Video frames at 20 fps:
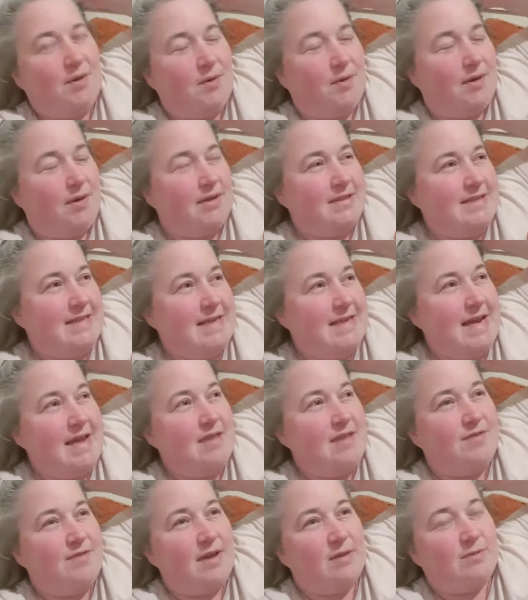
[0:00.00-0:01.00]
So
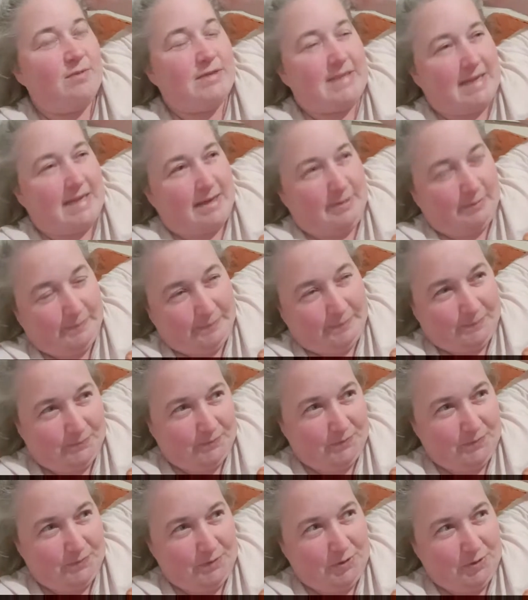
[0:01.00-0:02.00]
today the vet
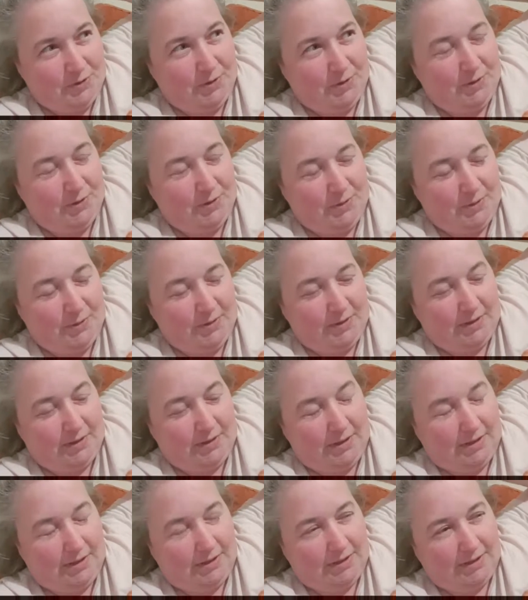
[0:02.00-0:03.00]
was
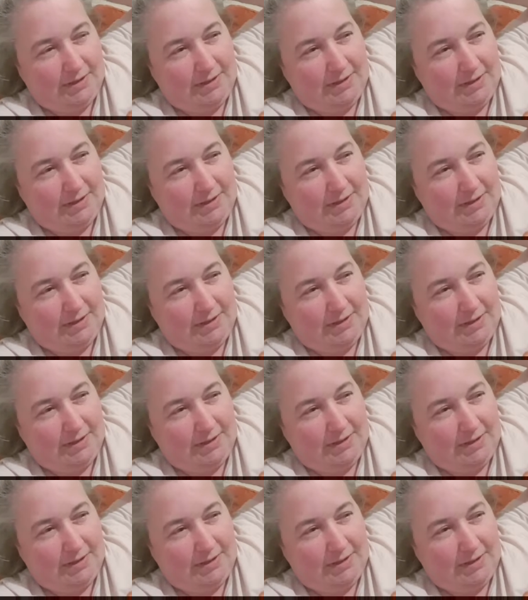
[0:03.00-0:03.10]
out